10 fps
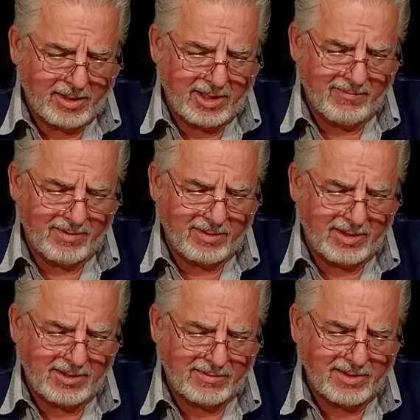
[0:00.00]
I have
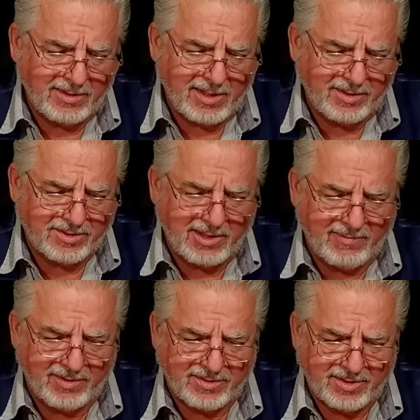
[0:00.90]
a
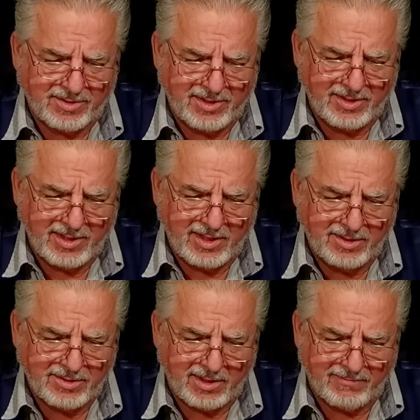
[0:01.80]
1897 and 16
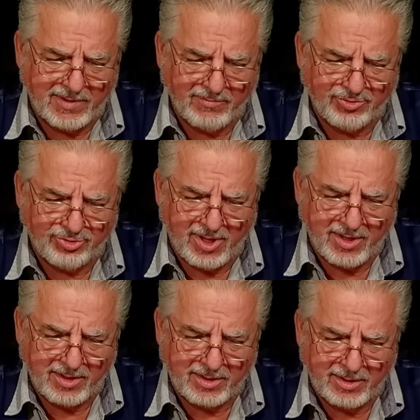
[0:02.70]
gauge. I have never
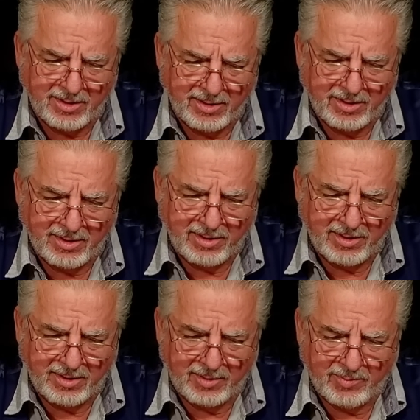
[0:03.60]
shot it,
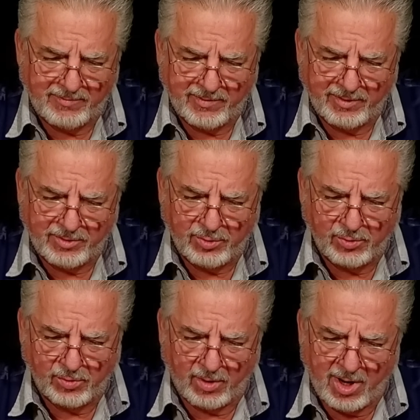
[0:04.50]
but very
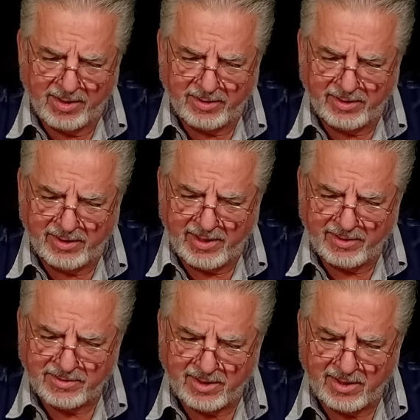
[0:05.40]
cool. Oddly, it
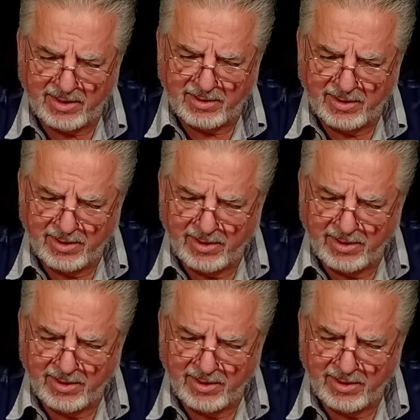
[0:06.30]
has a